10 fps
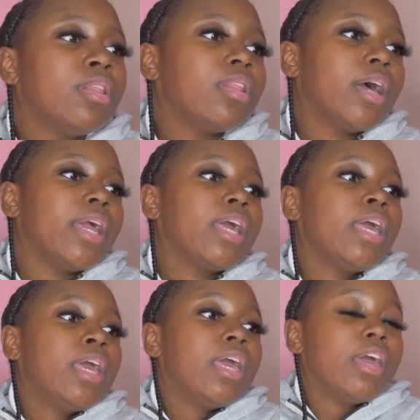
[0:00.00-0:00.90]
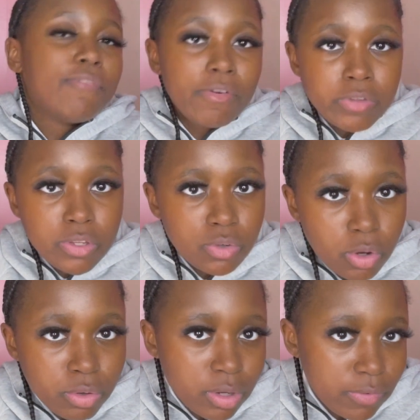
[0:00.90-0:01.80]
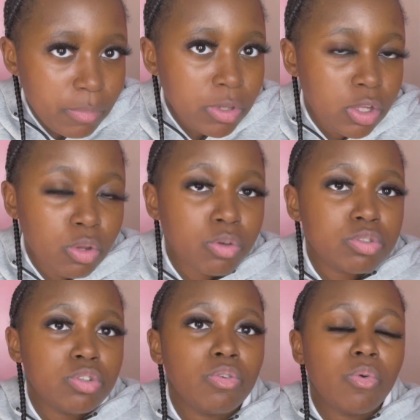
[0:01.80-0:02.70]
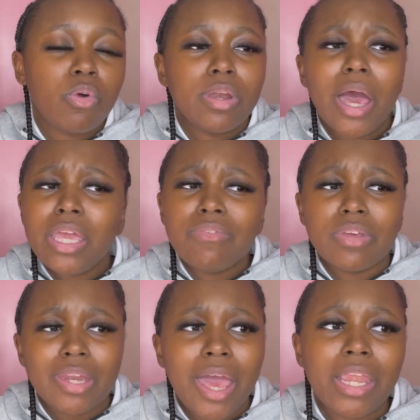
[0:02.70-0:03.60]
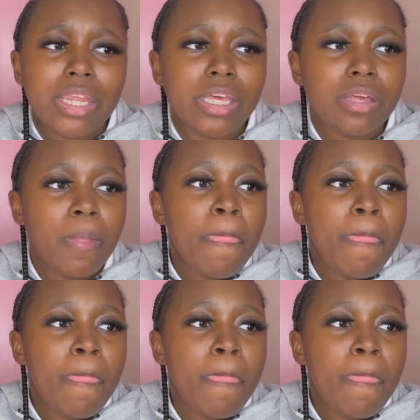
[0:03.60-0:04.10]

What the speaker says: Like, if I really know you and if I'm really close to you, or not even that, like,